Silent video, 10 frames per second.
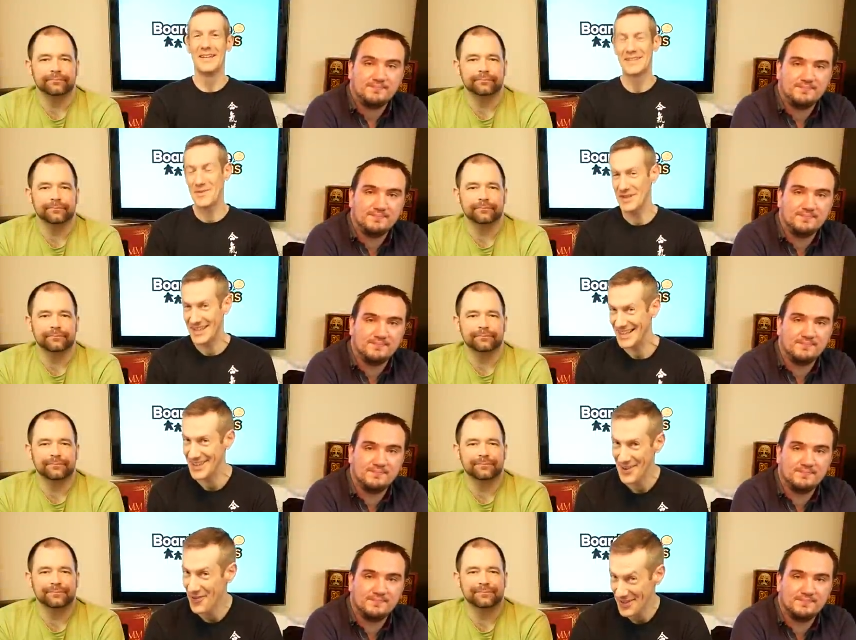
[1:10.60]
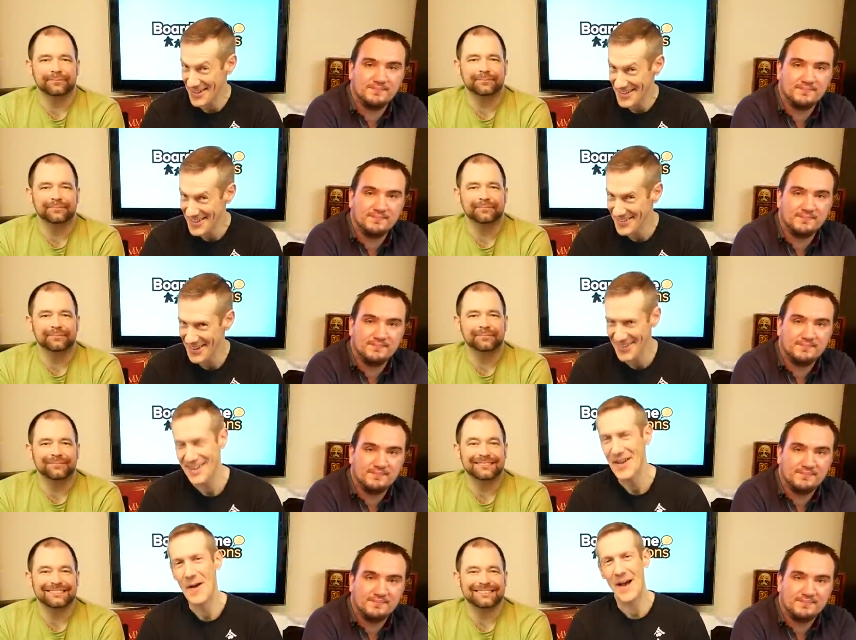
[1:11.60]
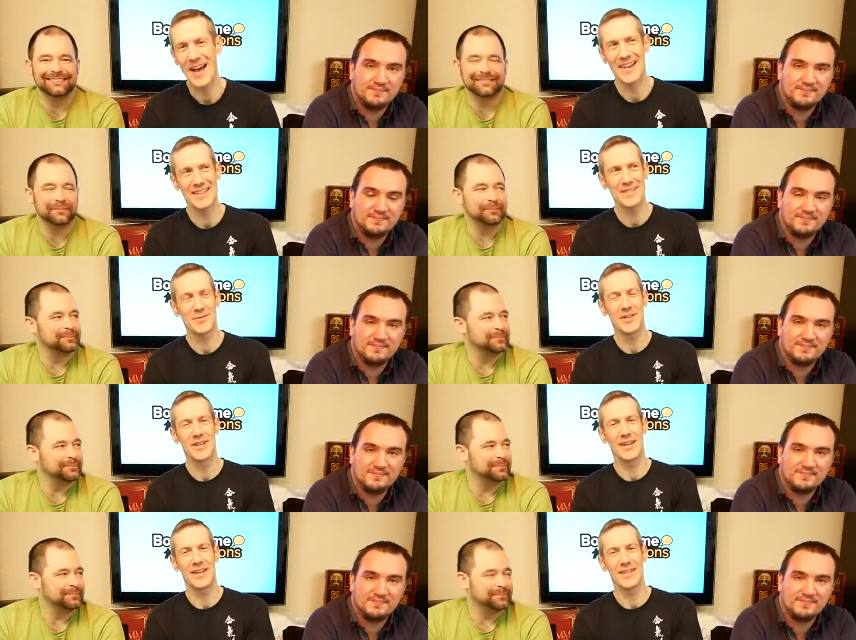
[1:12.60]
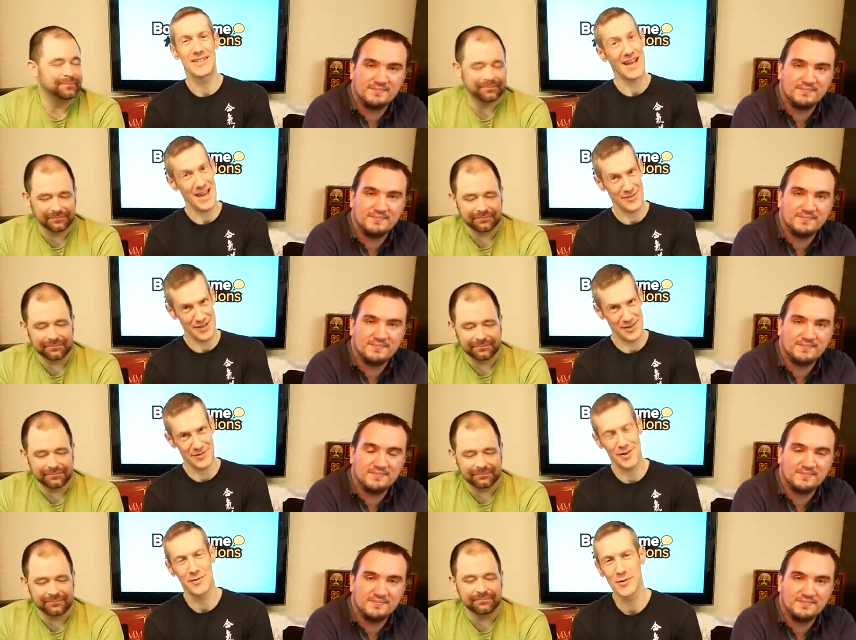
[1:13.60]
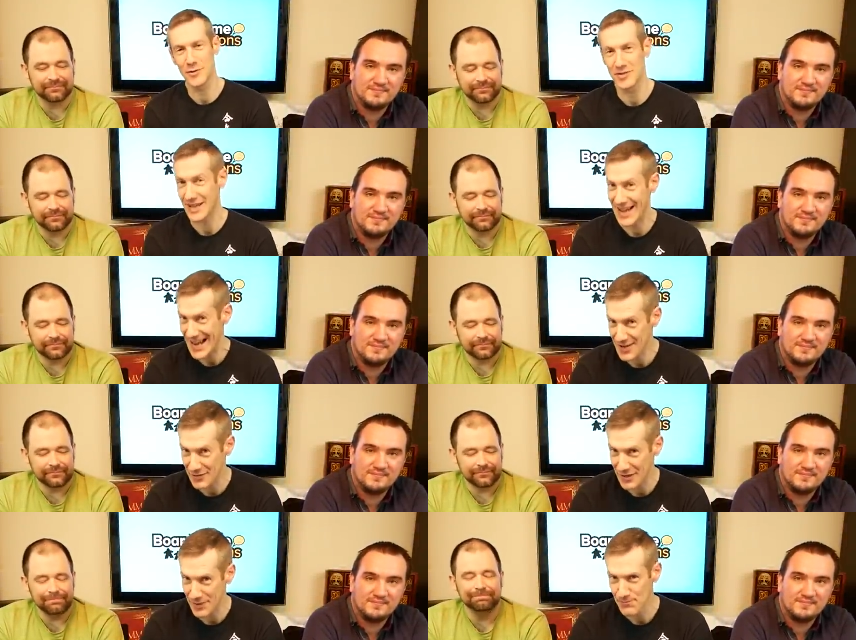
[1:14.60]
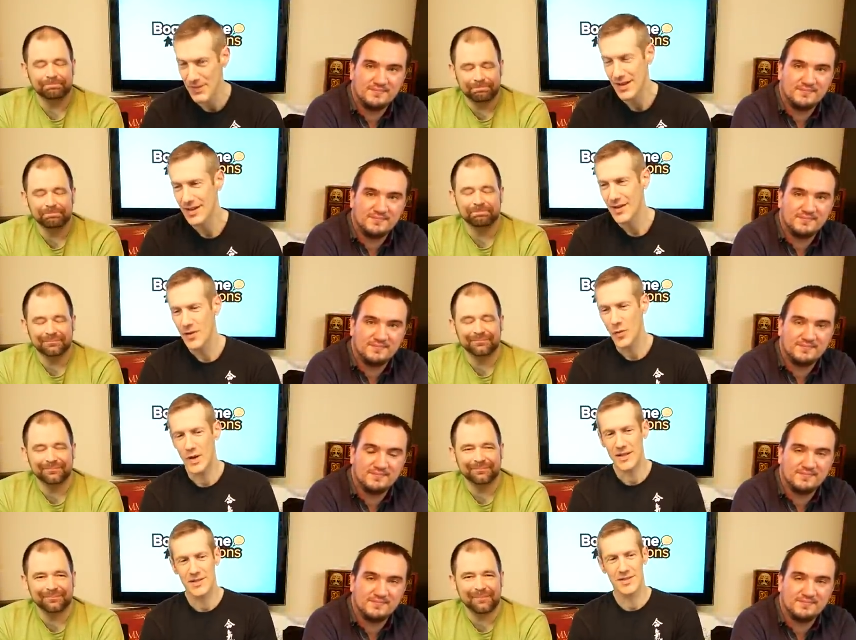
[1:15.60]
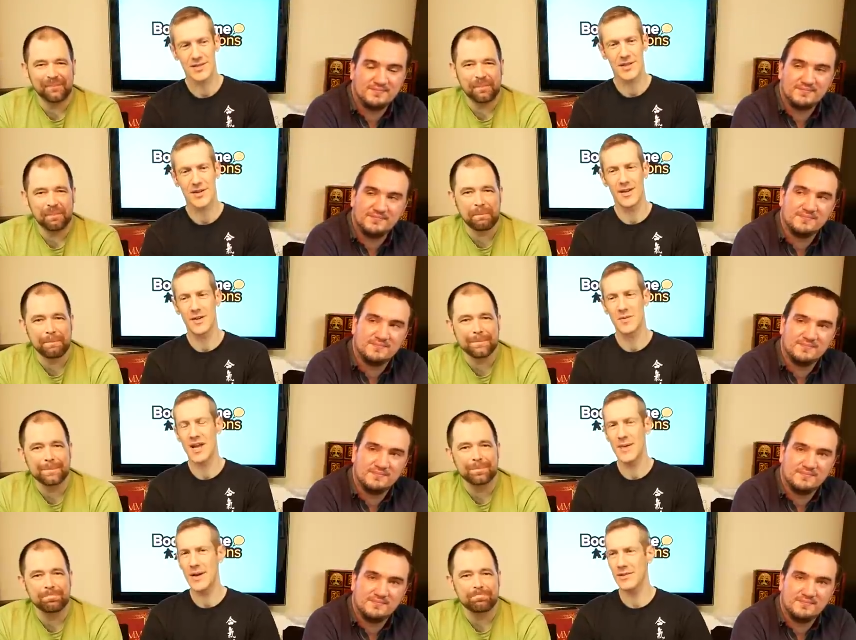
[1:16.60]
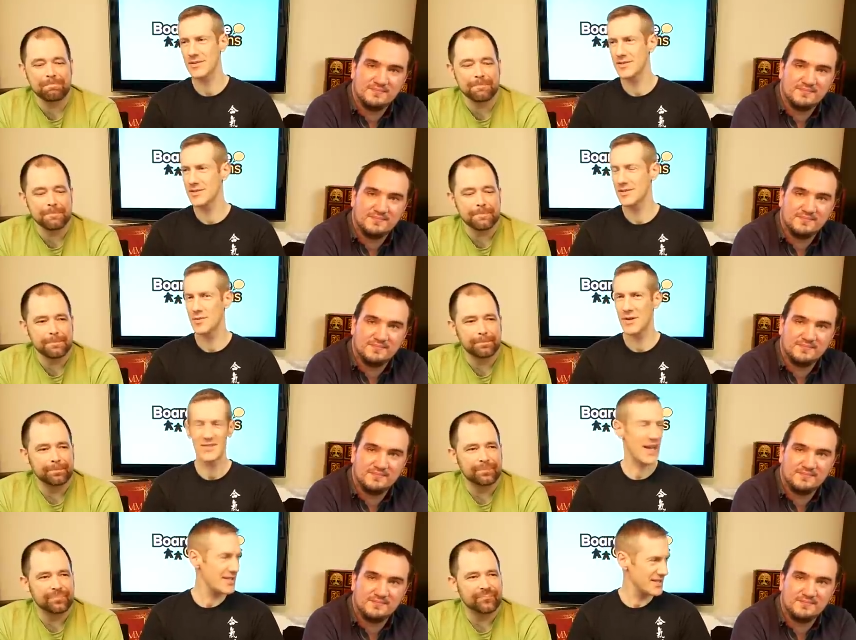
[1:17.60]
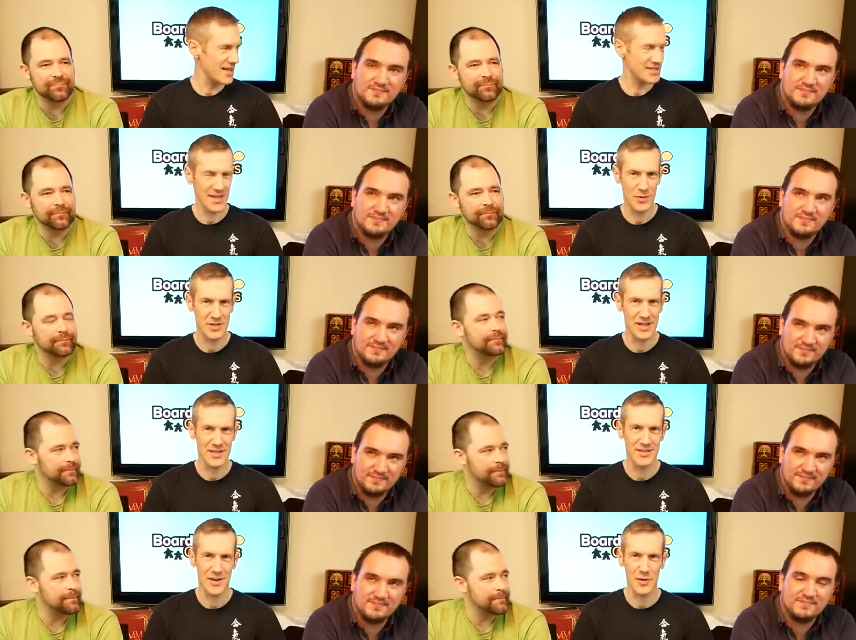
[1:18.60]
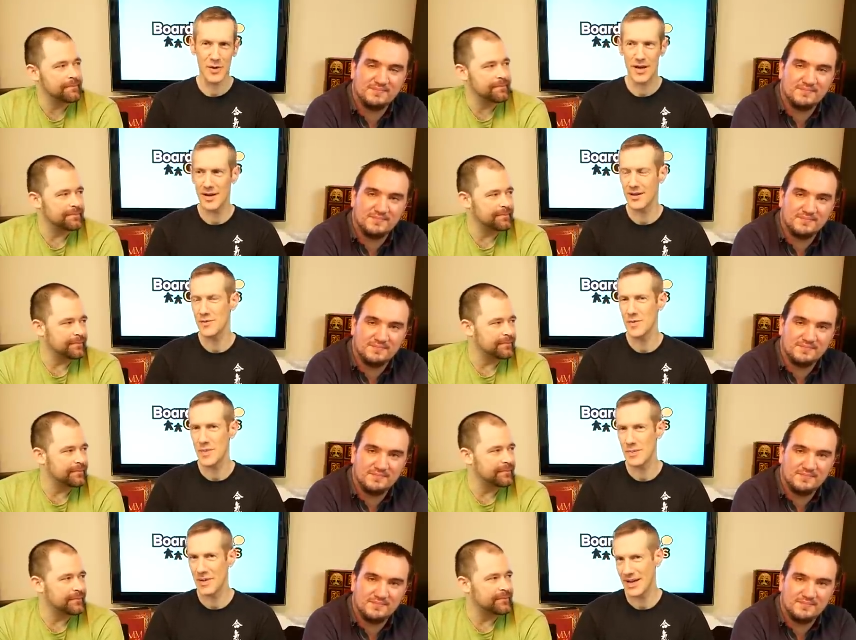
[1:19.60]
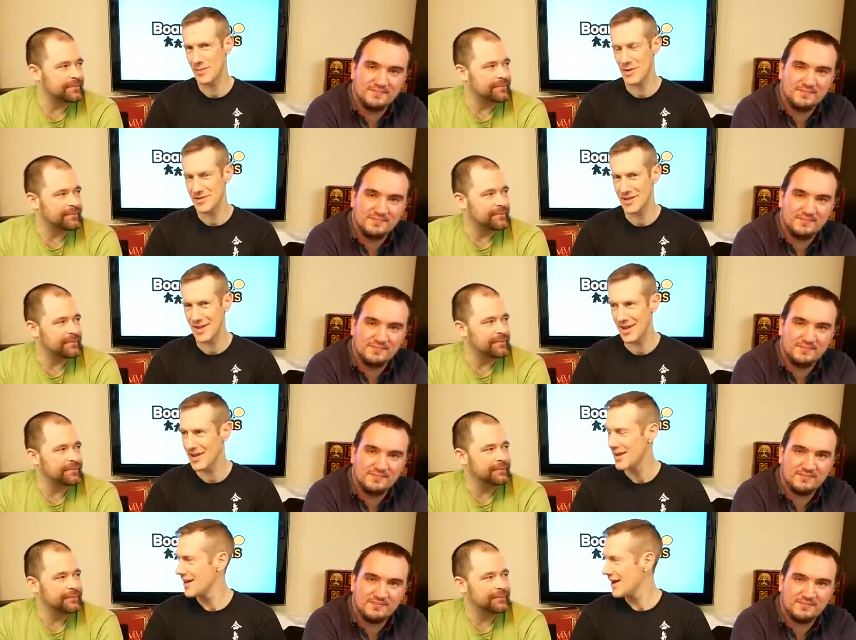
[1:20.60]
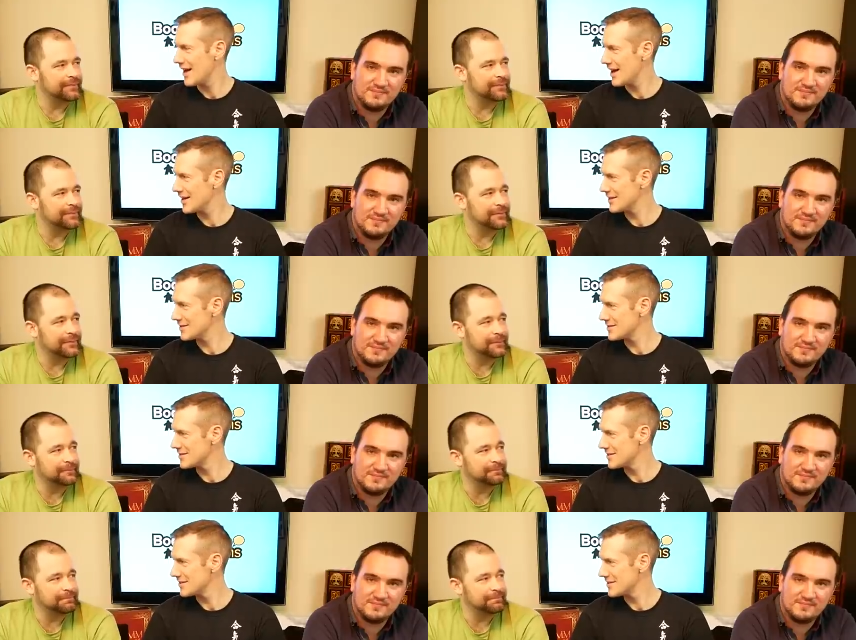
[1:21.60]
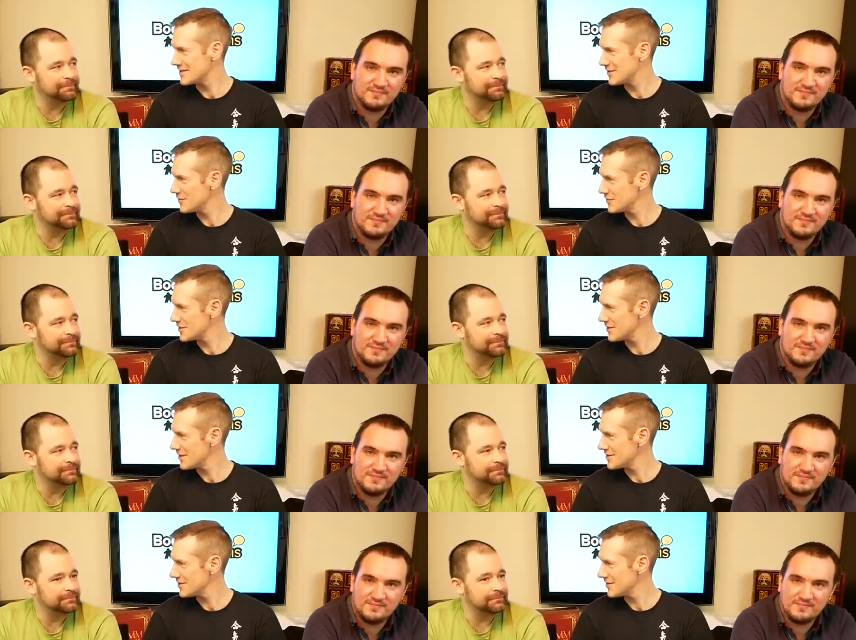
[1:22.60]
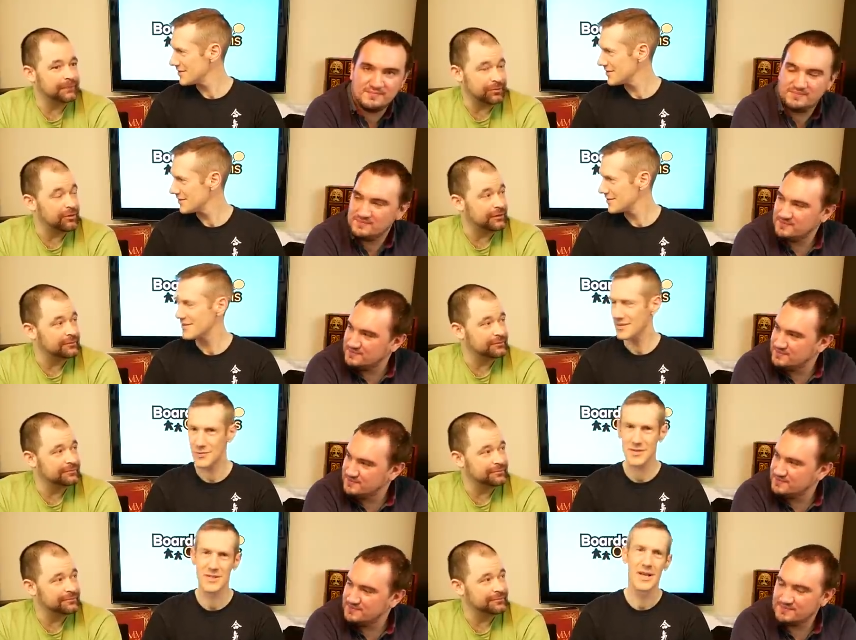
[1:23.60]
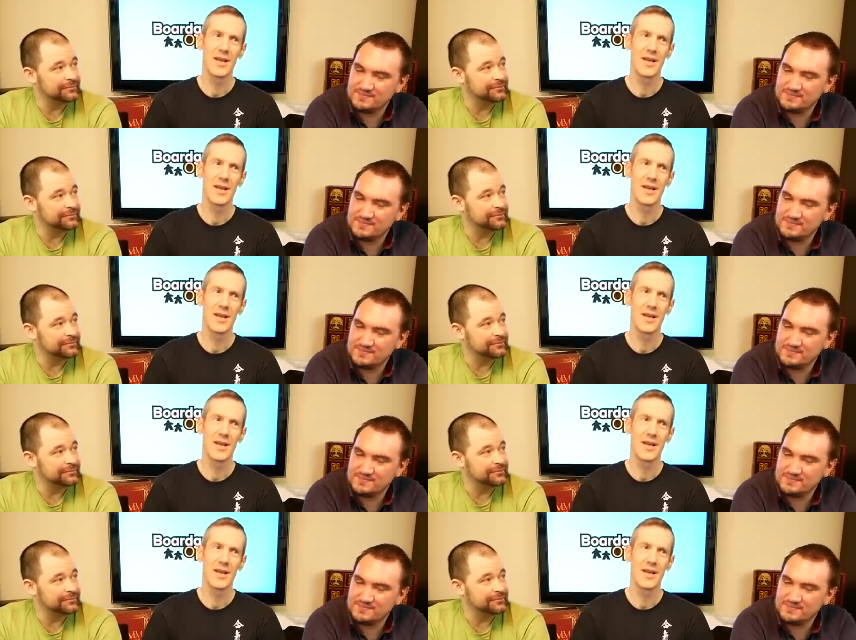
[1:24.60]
Speaker 1: So we're kicking off with a Euro, and this one is a heavy Euro called Agra, which came out, well, it was Essen last year, wasn't it? So we've been playing it most of the year, and is it not? Was it not Essen? Yes, right. It was.